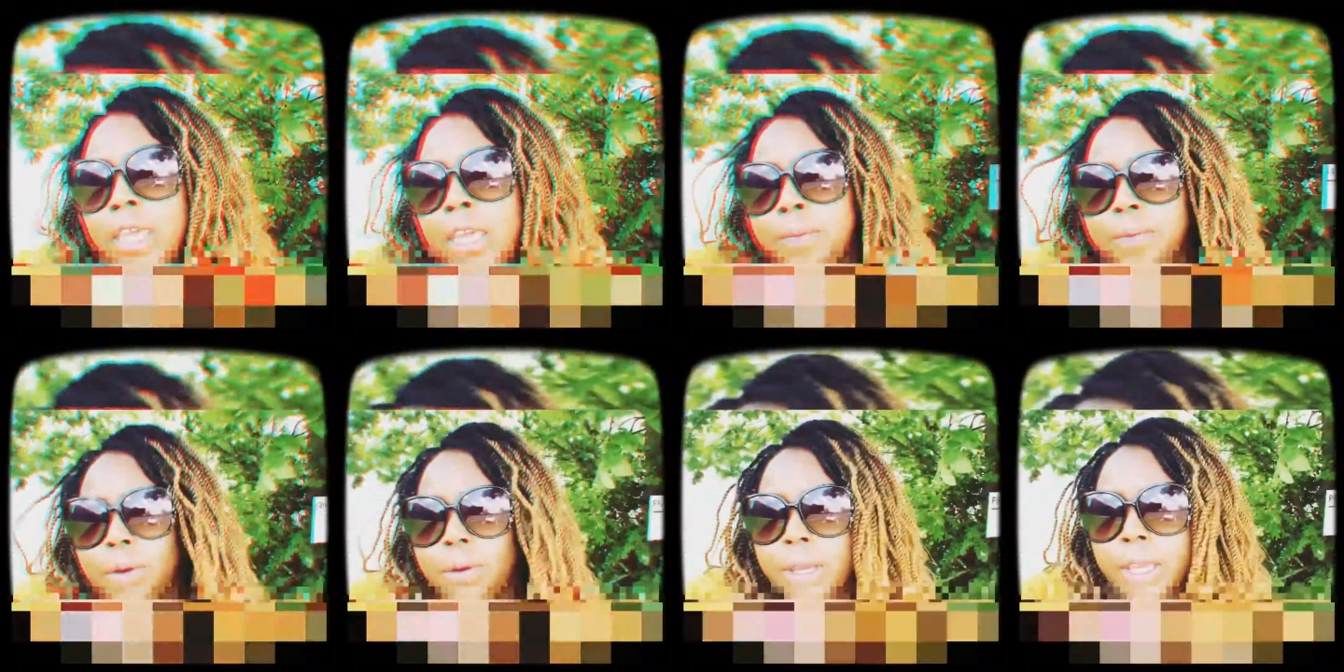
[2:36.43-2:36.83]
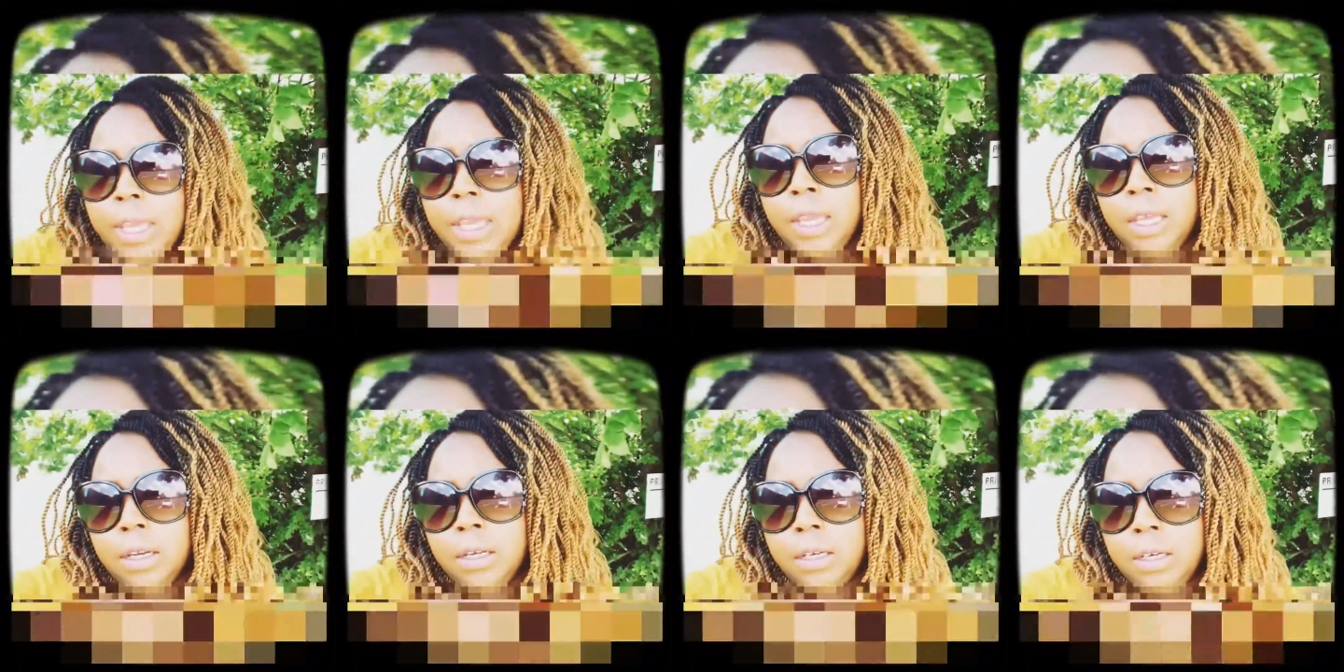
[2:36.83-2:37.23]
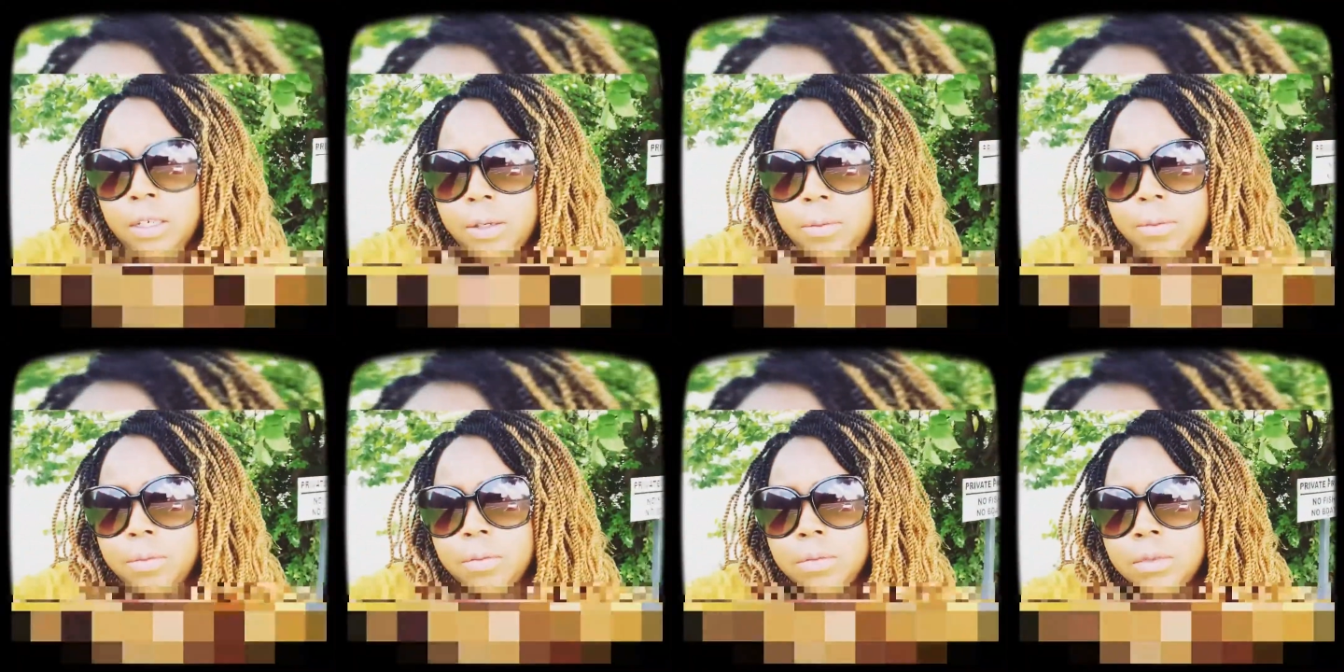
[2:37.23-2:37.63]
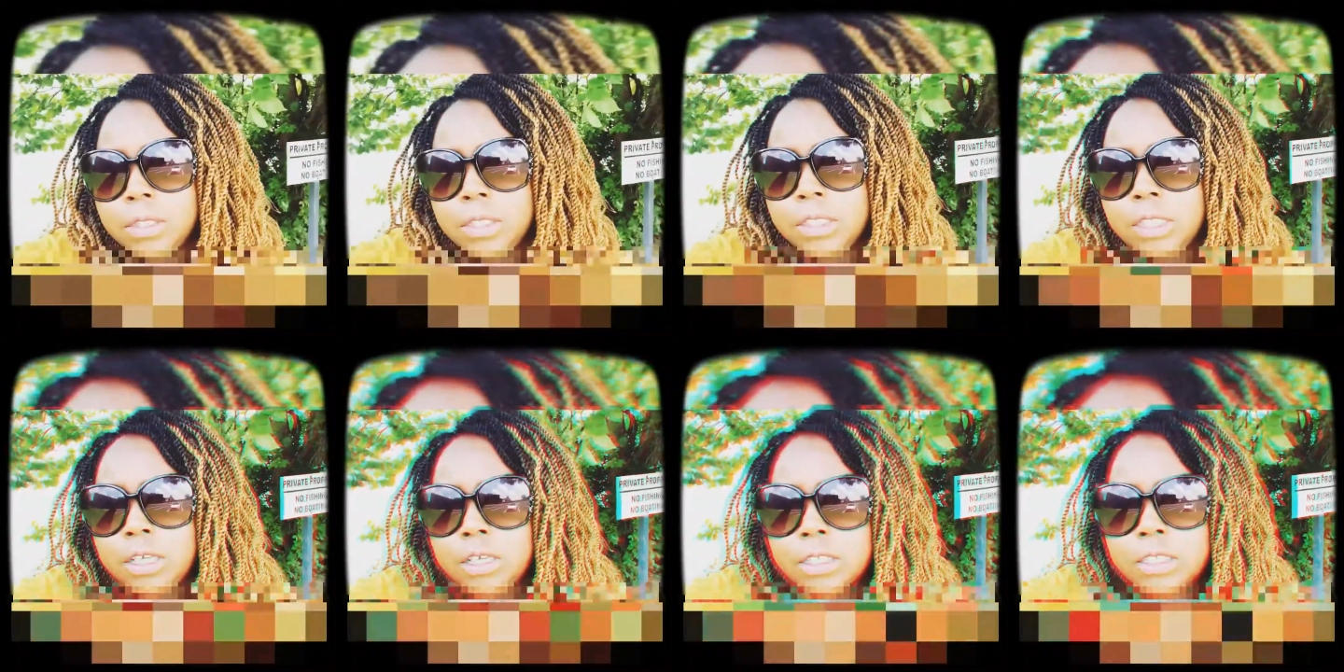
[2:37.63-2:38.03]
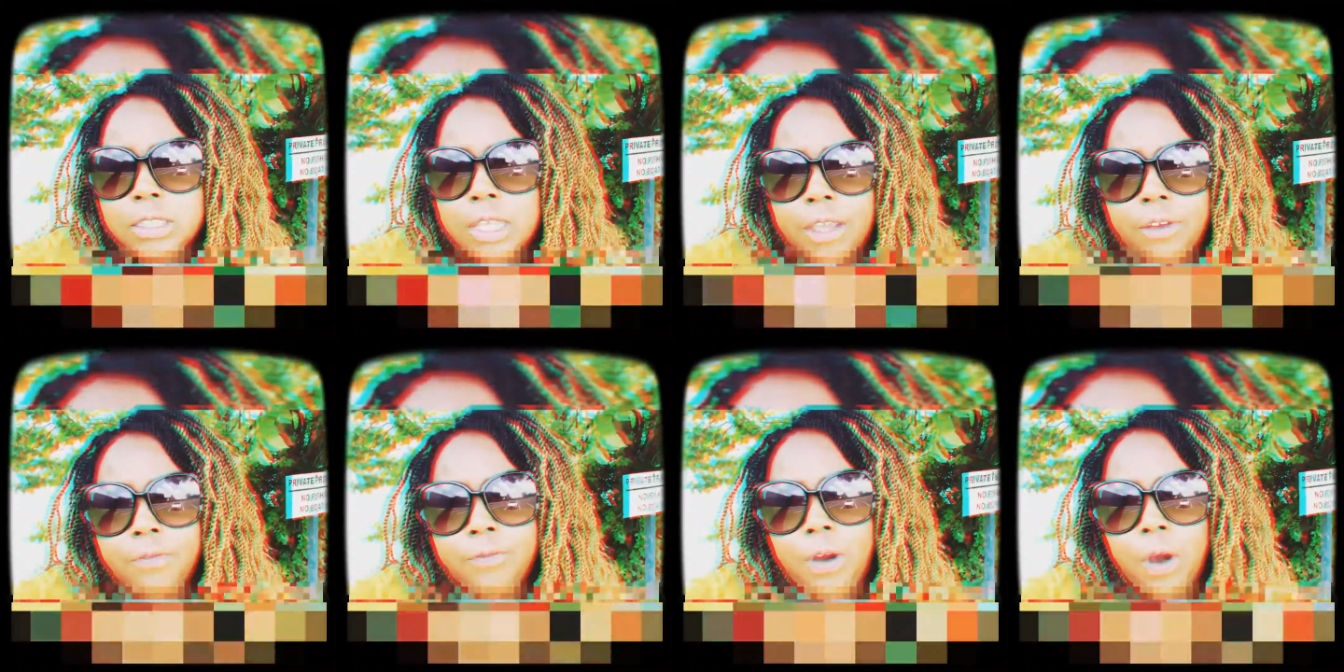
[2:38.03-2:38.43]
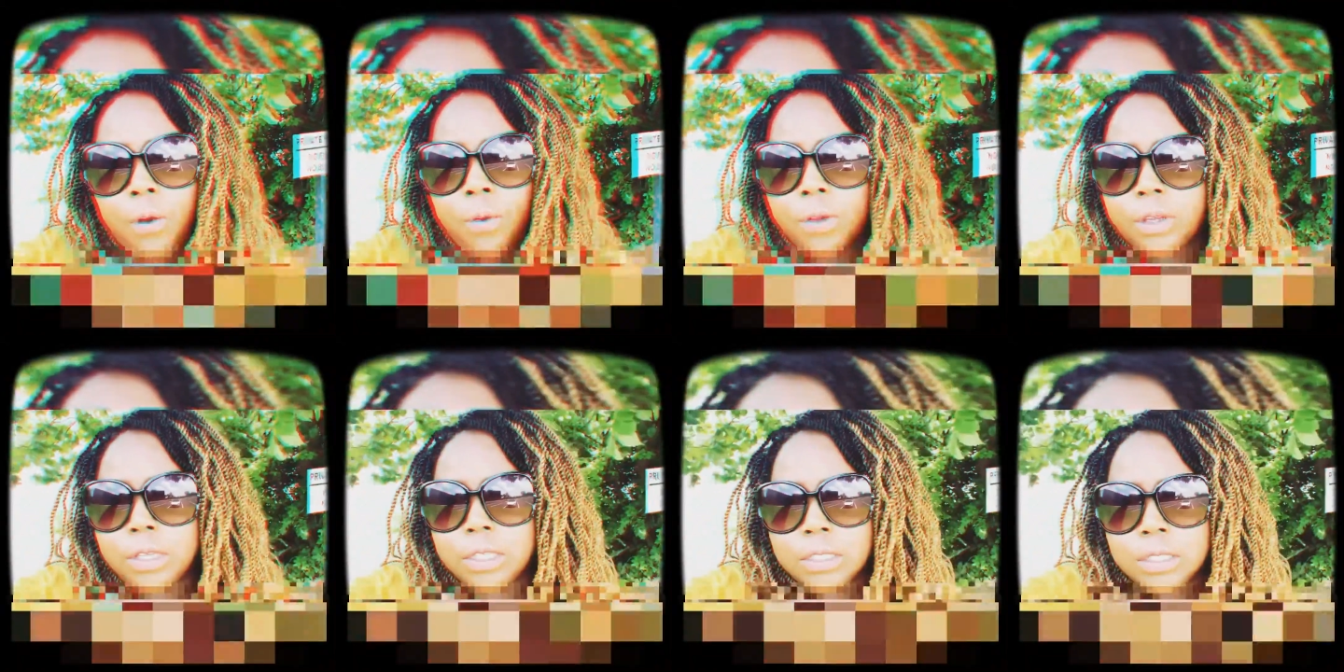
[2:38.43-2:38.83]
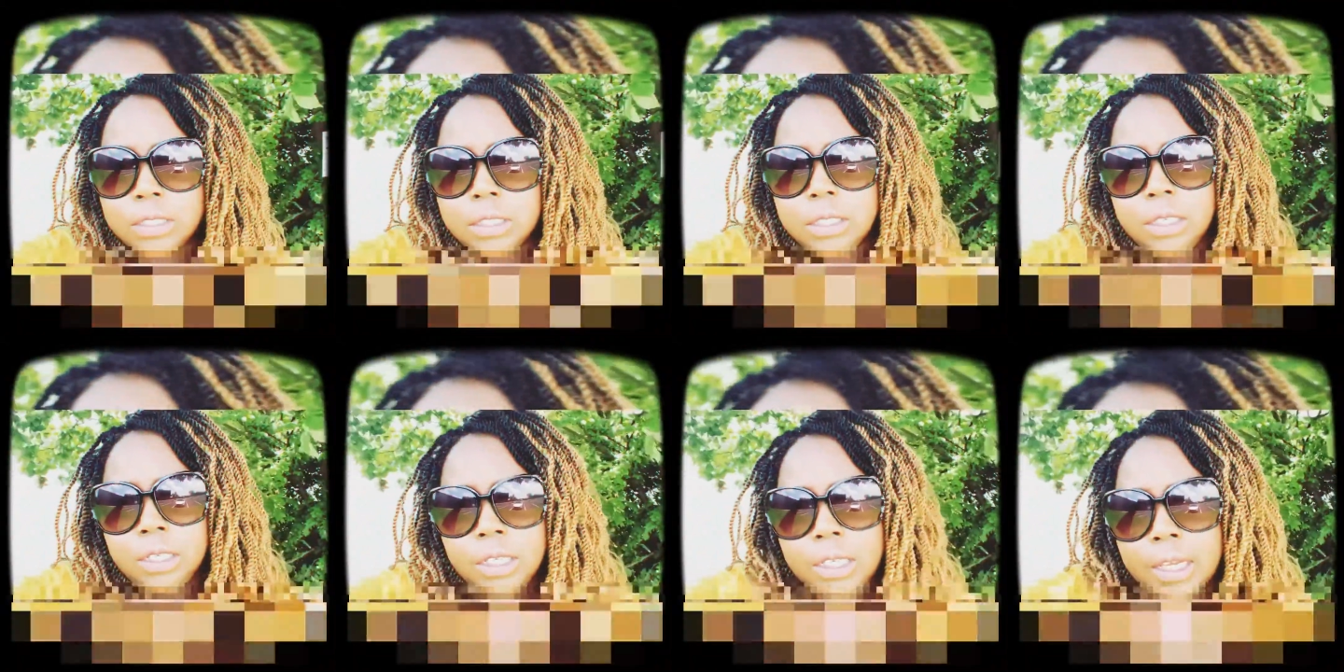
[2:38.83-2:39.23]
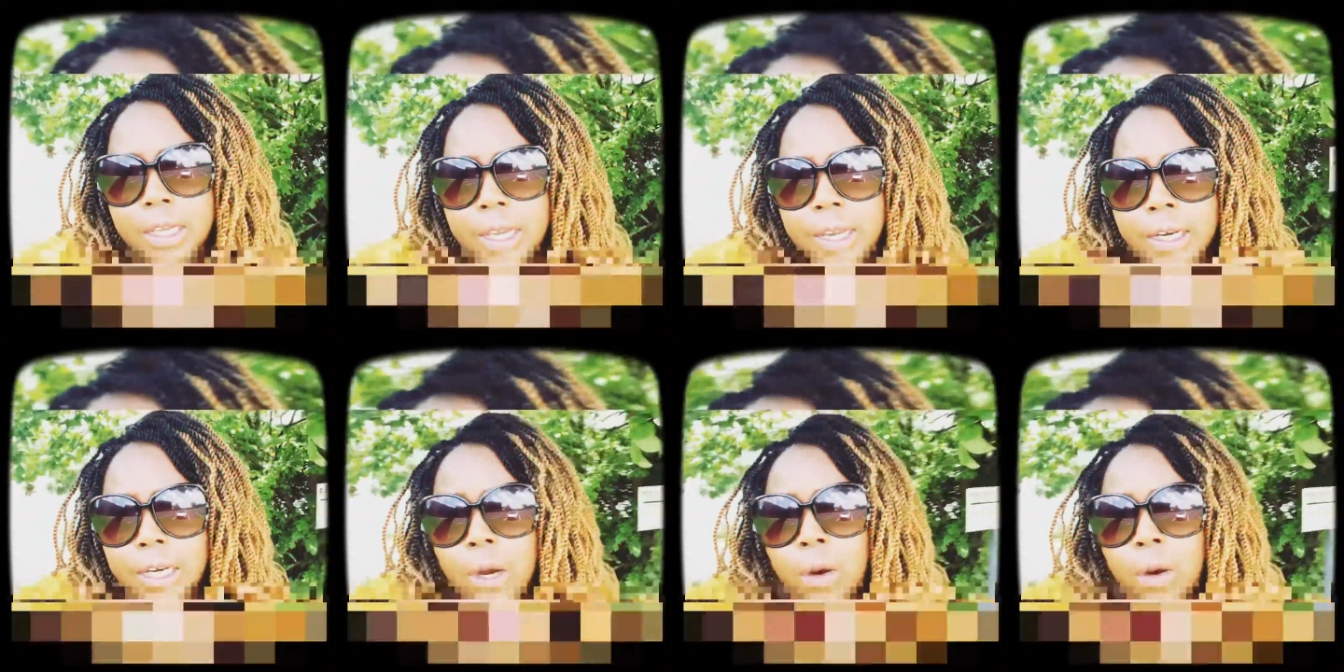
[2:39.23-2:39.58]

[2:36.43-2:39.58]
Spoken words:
keep your head up. Still stay focused. And